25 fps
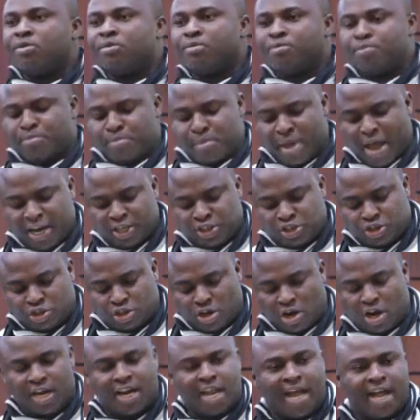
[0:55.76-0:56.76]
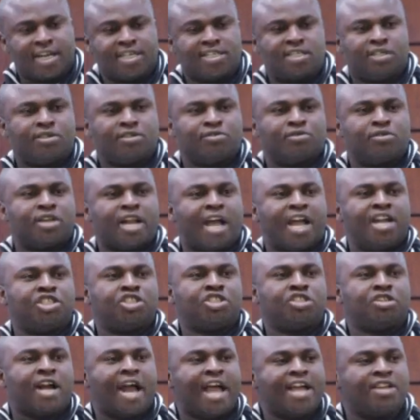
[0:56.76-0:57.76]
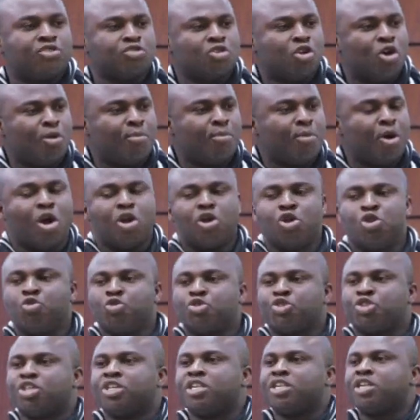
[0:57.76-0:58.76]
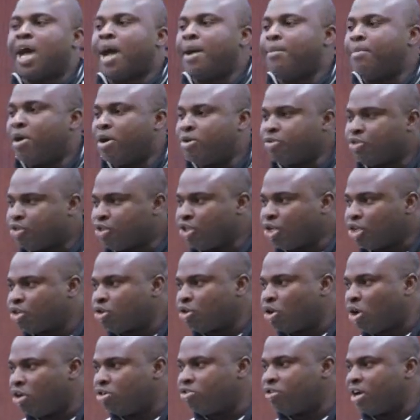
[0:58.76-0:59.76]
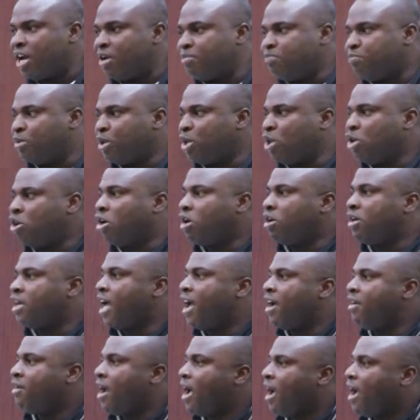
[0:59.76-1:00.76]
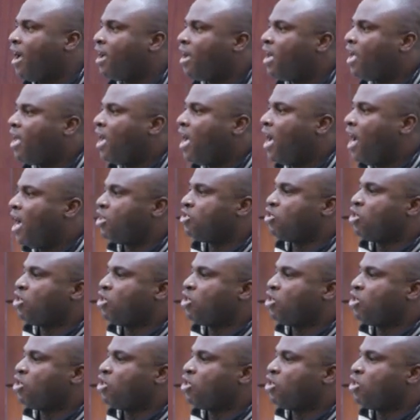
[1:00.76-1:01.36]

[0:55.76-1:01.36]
make sure that Nigeria is no more losing about 600 billion naira as